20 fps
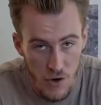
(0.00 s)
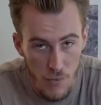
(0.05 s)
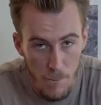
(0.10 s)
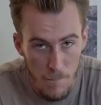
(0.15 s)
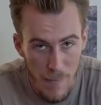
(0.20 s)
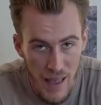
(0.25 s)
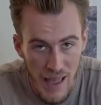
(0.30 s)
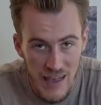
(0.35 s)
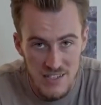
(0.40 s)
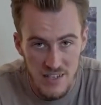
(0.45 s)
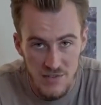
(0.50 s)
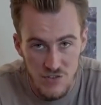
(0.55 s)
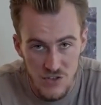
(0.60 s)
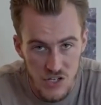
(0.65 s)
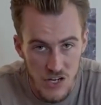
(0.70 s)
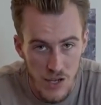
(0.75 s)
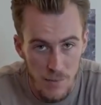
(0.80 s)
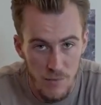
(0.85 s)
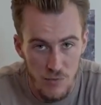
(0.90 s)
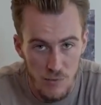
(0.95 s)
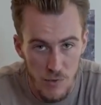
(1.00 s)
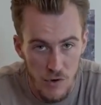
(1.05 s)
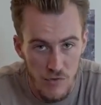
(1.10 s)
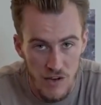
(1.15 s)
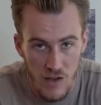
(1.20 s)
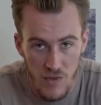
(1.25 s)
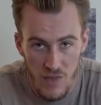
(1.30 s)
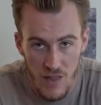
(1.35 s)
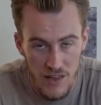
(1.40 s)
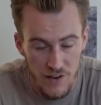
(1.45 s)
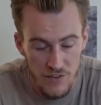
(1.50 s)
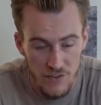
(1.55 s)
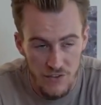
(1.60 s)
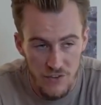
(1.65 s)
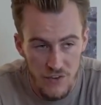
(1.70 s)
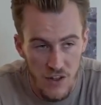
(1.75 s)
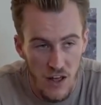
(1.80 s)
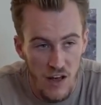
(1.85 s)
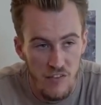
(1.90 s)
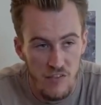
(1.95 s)
massive ships moving a lot of
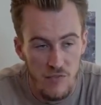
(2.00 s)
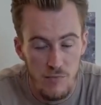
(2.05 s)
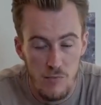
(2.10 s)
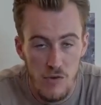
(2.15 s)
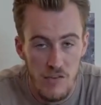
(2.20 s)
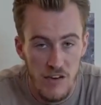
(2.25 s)
stuff,